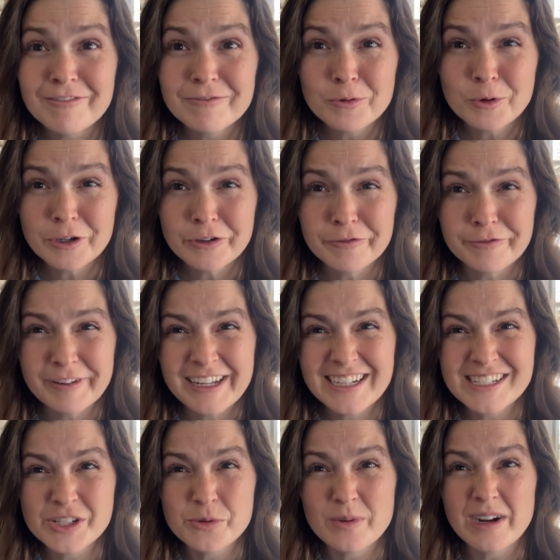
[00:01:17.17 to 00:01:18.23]
for you fit
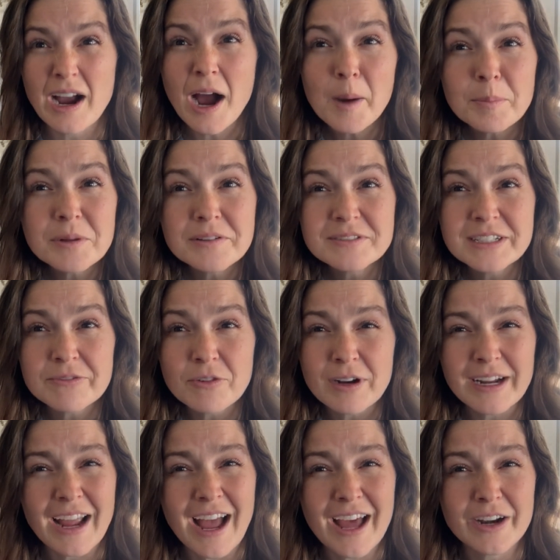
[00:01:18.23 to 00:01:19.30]
into a couple of
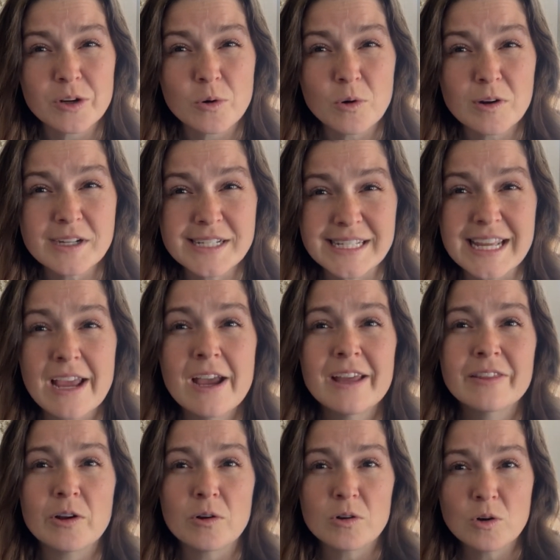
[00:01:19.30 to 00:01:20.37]
different categories.
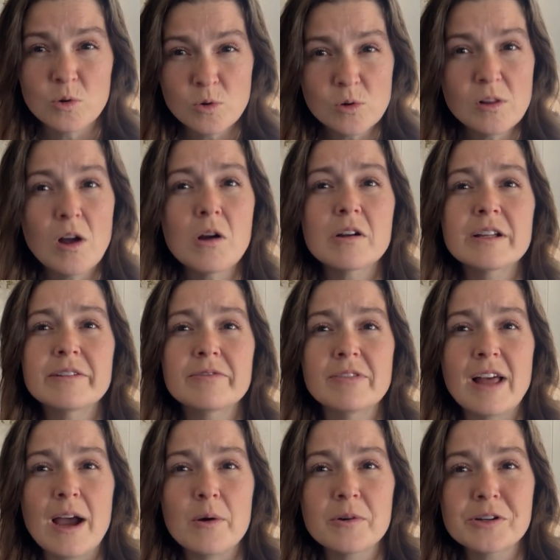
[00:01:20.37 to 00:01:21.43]
There are cool hardy
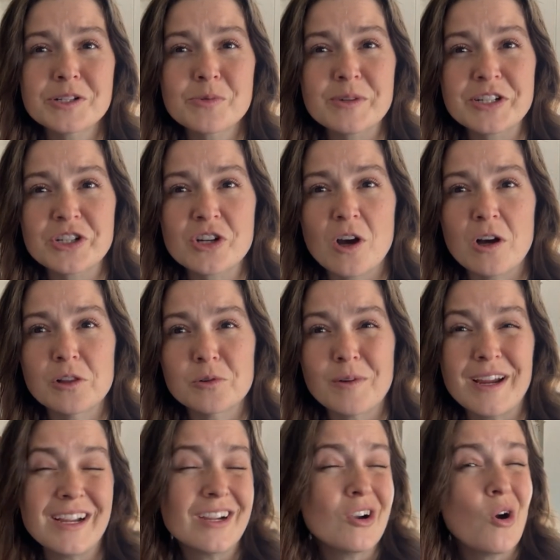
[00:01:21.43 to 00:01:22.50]
flowers which
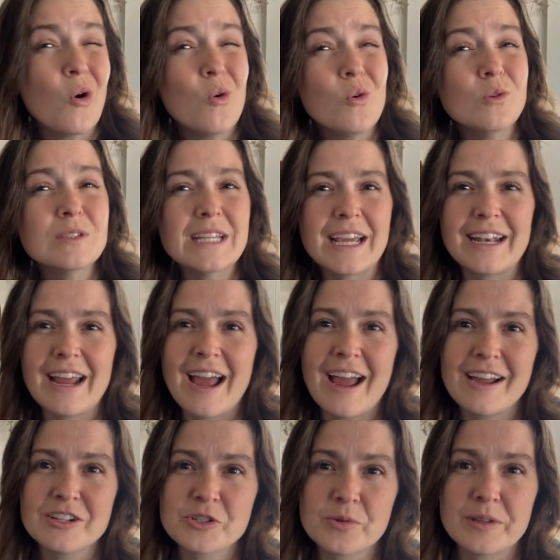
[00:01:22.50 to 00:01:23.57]
tolerate cold and
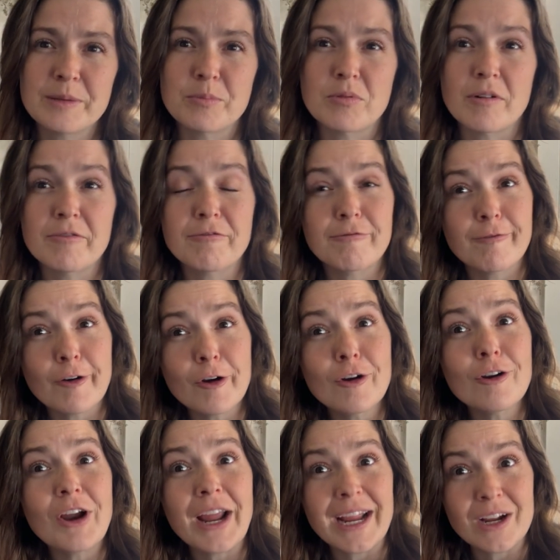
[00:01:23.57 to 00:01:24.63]
actually
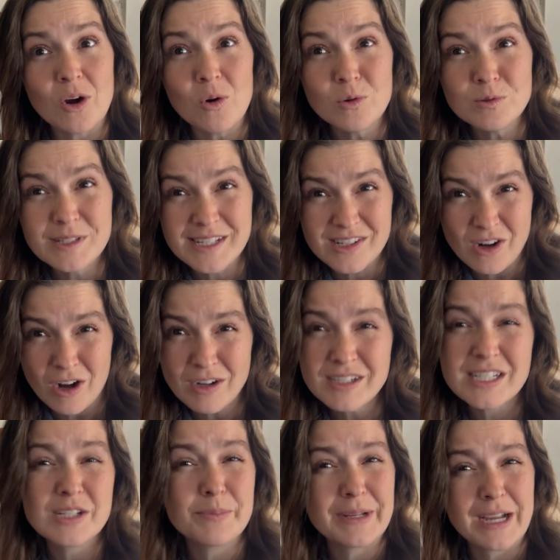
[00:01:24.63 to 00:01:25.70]
prefer a cold start
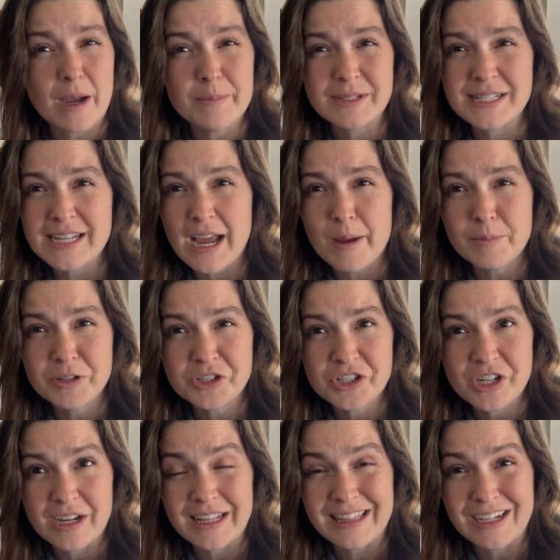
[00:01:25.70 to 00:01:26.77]
to become established
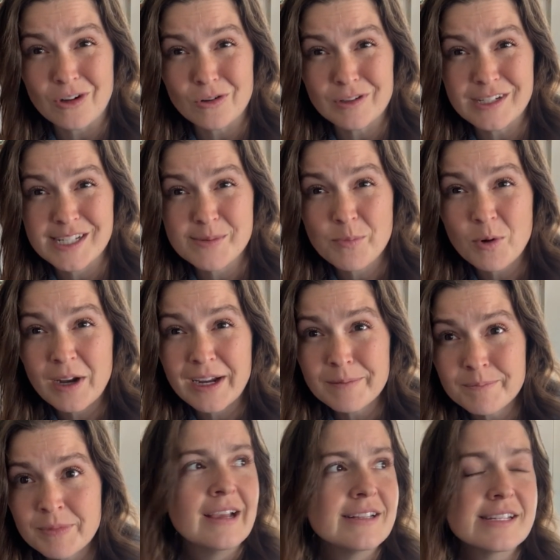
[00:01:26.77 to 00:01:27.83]
in the early spring.
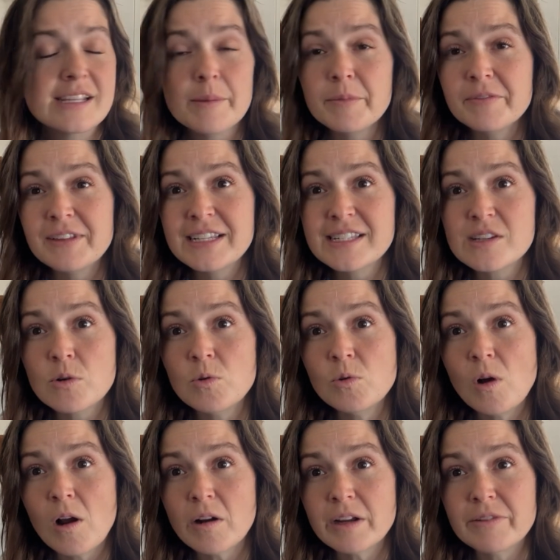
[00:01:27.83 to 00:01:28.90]
Some of these cool
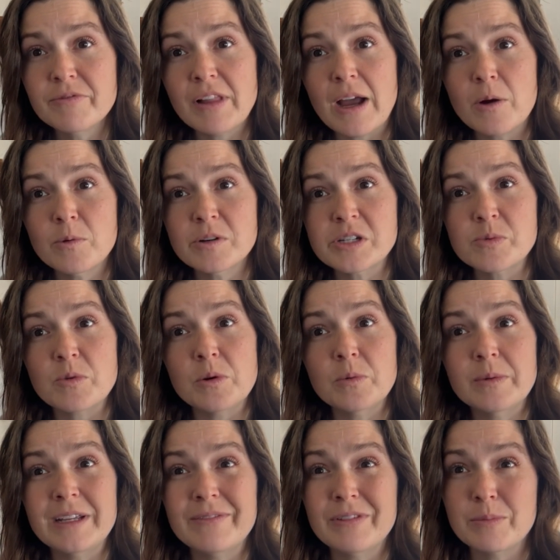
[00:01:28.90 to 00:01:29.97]
hardy flowers will
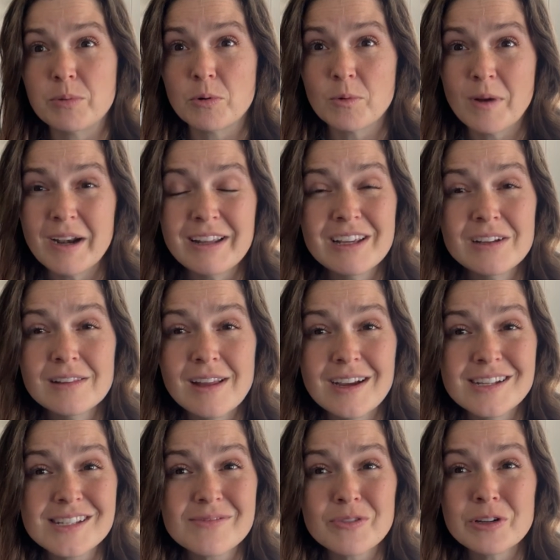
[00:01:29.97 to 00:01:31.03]
even
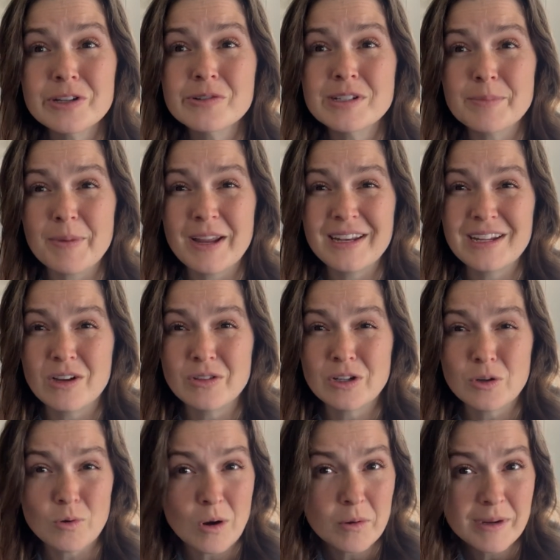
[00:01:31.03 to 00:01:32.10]
perennialize for you depending on the
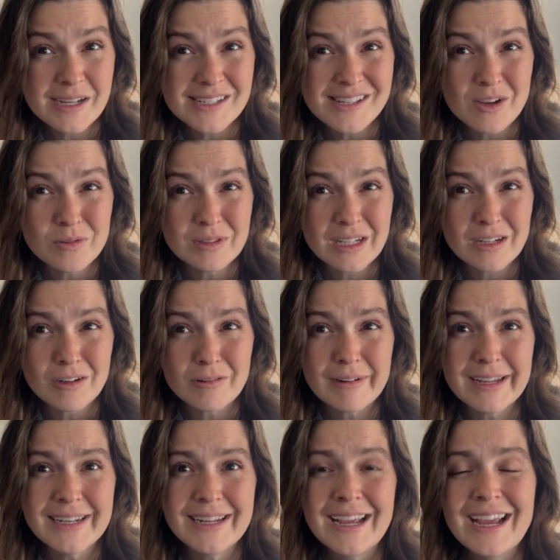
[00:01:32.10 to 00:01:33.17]
growing zone that you're
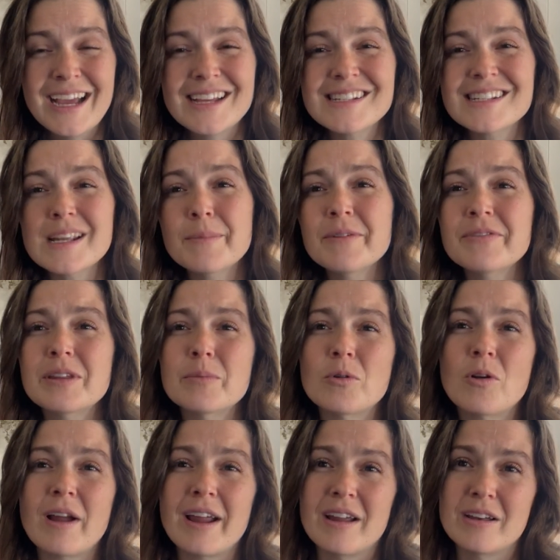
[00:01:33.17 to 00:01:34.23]
in, and some of them
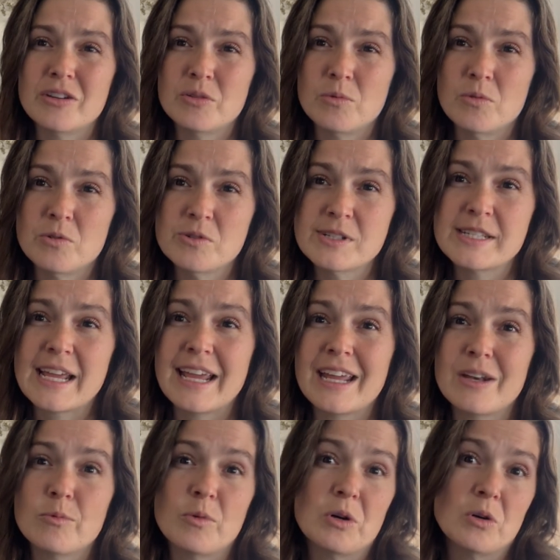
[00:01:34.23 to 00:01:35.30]
are annuals
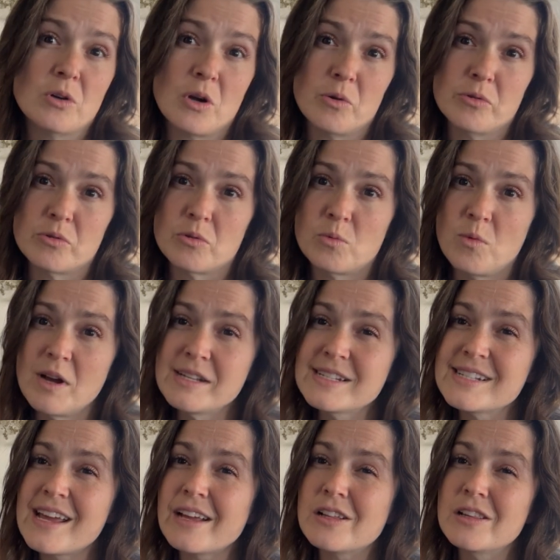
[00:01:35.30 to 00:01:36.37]
and will go through one
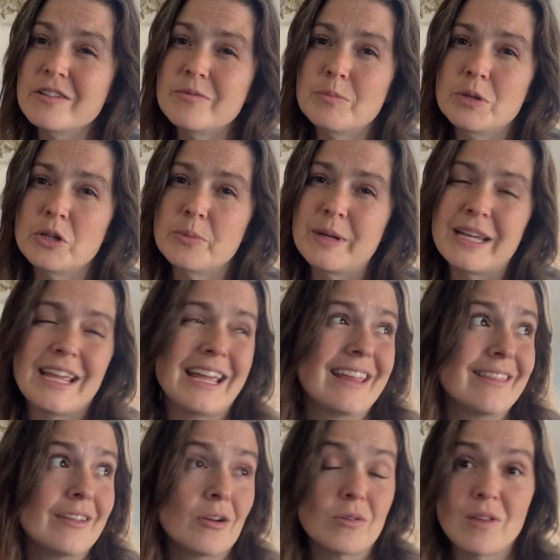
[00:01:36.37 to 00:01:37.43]
cycle of blooming
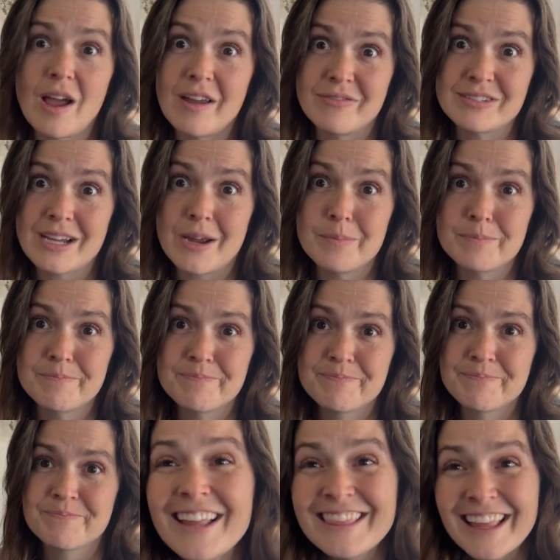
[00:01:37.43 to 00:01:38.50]
in their lifetime.
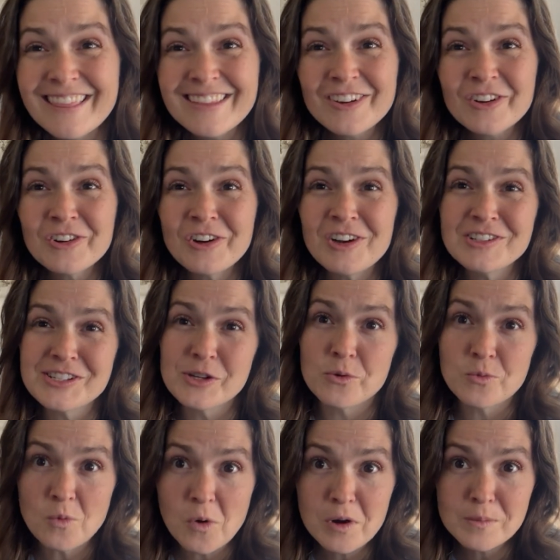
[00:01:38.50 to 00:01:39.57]
And then there are also
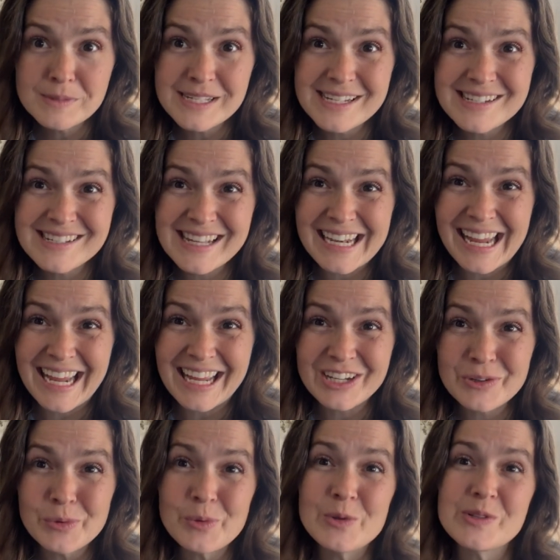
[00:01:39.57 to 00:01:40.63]
warm season
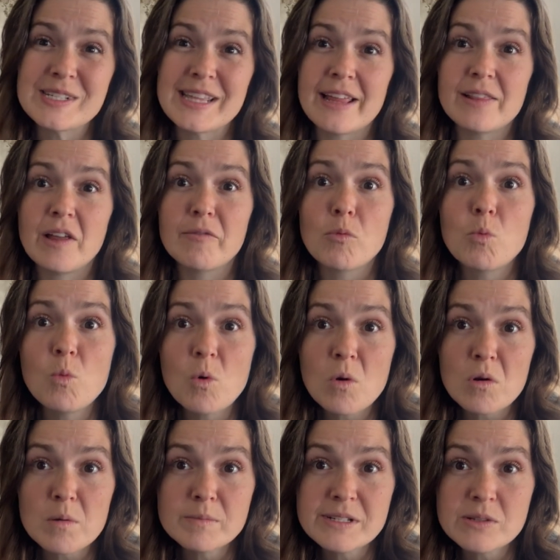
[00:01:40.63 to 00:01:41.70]
annuals that love
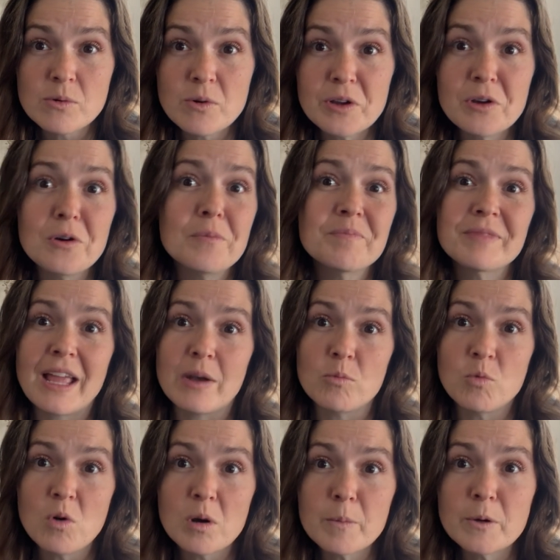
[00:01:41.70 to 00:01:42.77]
warm soil and
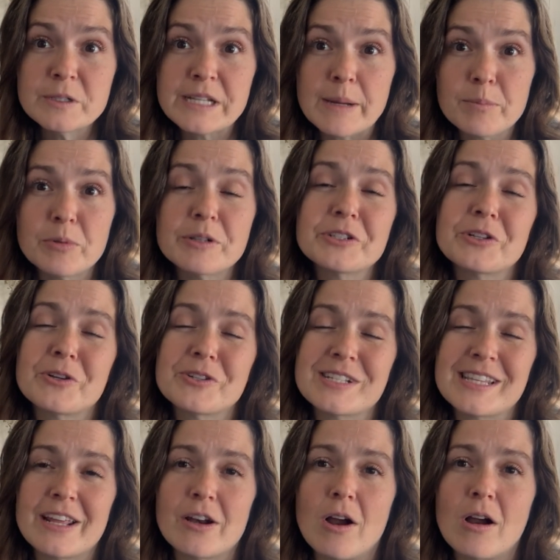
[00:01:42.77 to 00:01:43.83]
warmer temperatures
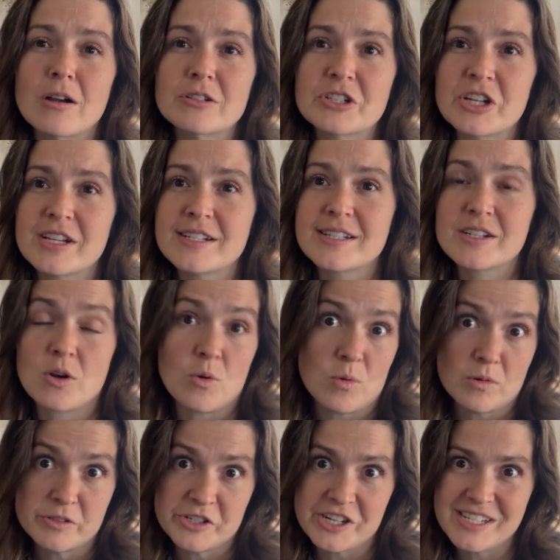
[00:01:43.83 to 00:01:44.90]
that are just
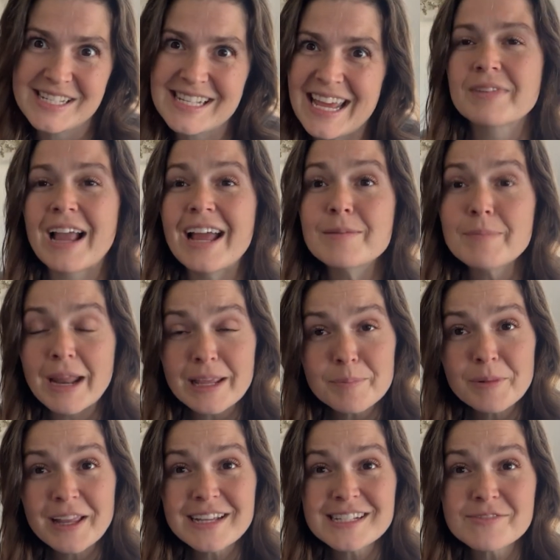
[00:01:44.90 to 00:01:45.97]
gorgeous. And many
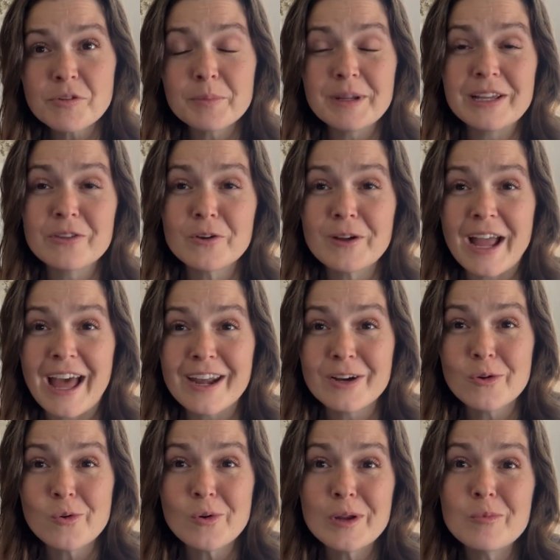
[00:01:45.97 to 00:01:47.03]
plants from either
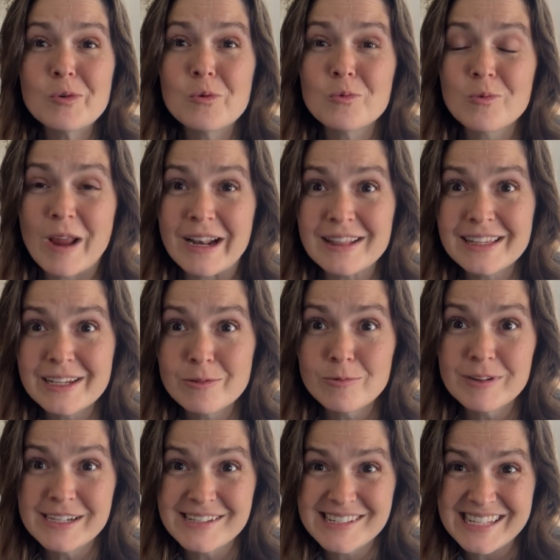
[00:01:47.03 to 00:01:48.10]
category will readily
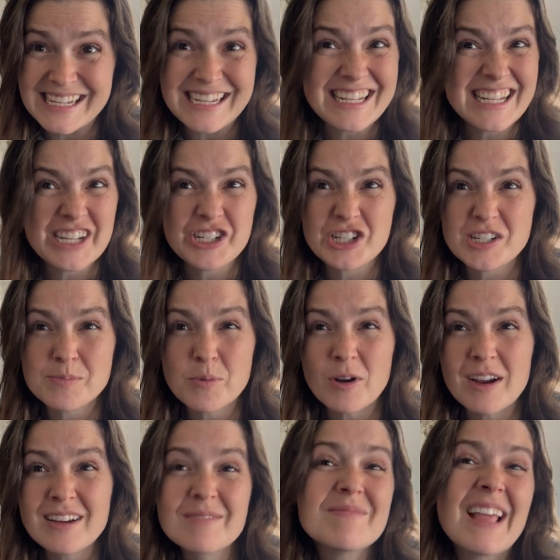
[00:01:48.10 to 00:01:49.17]
reseed each
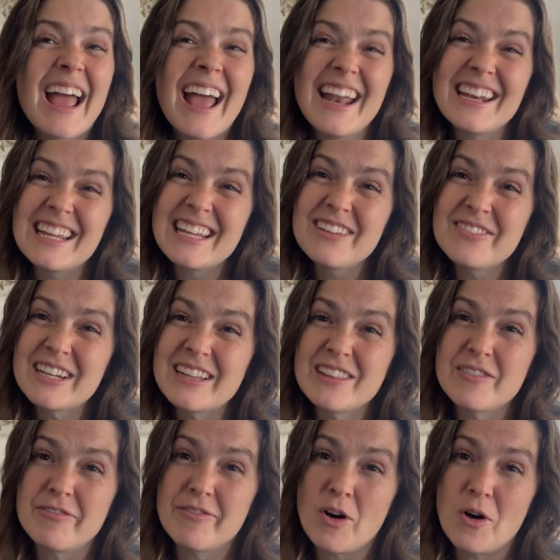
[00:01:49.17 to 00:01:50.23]
spring and even in
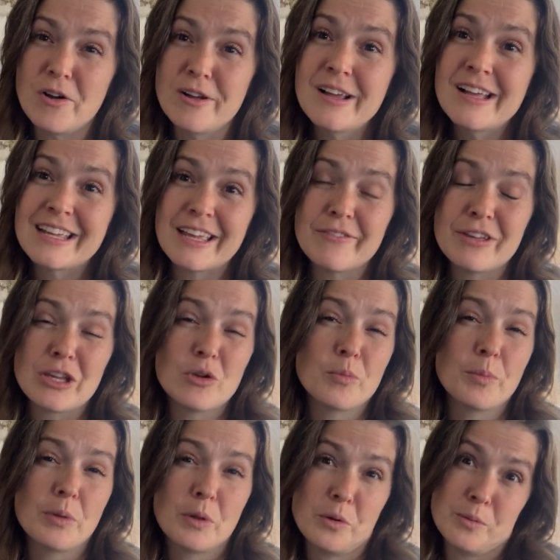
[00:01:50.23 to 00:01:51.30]
the fall, giving you
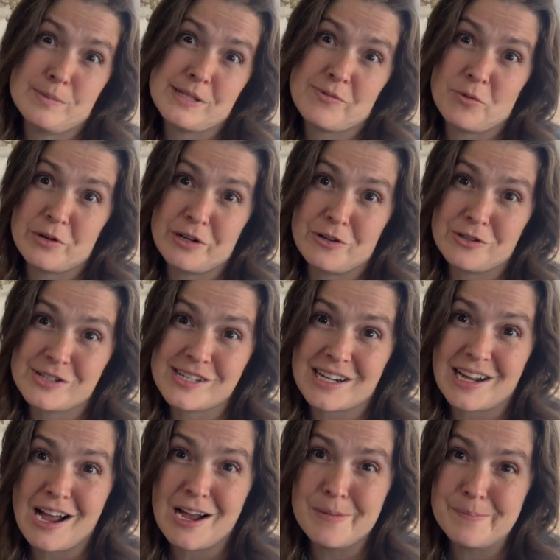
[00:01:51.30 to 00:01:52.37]
blooms for years to
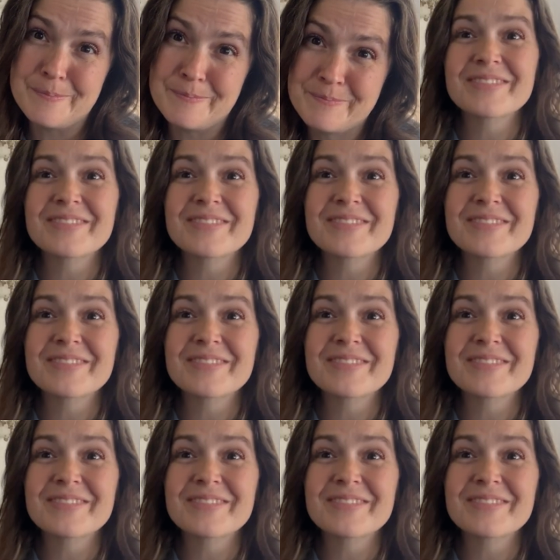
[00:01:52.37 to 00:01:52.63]
come.